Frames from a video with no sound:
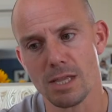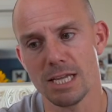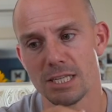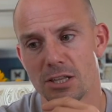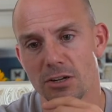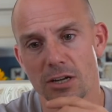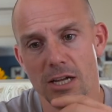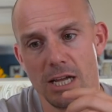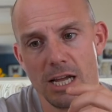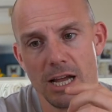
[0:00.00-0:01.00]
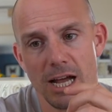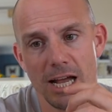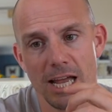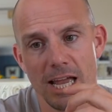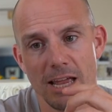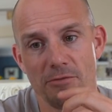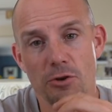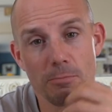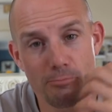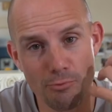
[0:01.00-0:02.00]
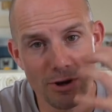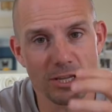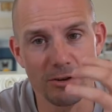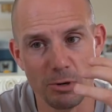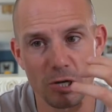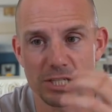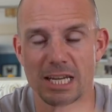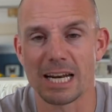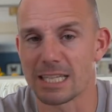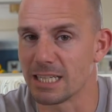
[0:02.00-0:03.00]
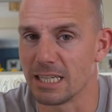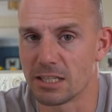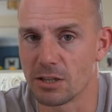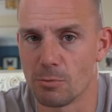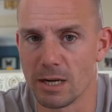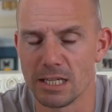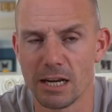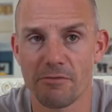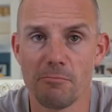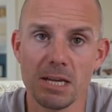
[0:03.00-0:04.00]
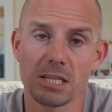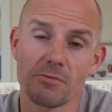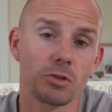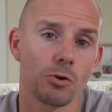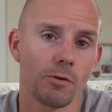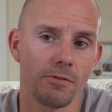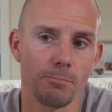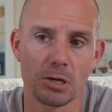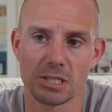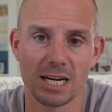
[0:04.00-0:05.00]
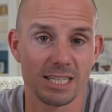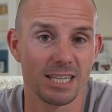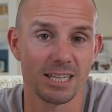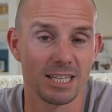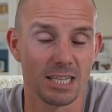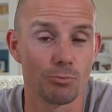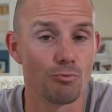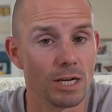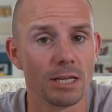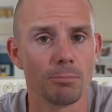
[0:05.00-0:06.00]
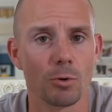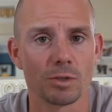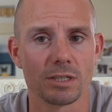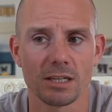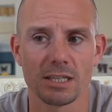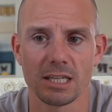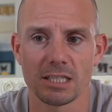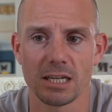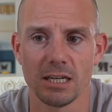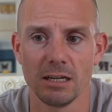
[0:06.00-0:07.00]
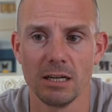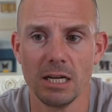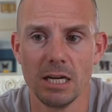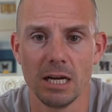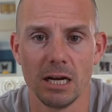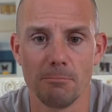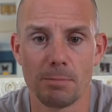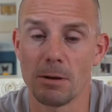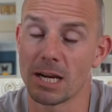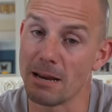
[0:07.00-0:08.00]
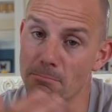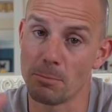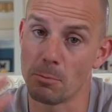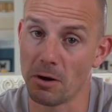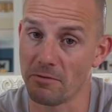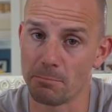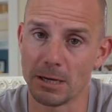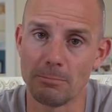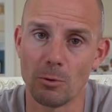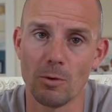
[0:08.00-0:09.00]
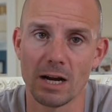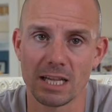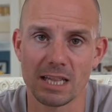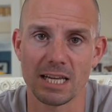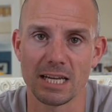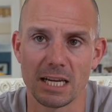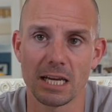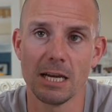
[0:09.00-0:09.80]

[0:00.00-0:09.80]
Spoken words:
is that if you can bring your personality to the wedding. Now, for me as a photographer, personality I think is really important. I think it's, again, people buy from people. And I think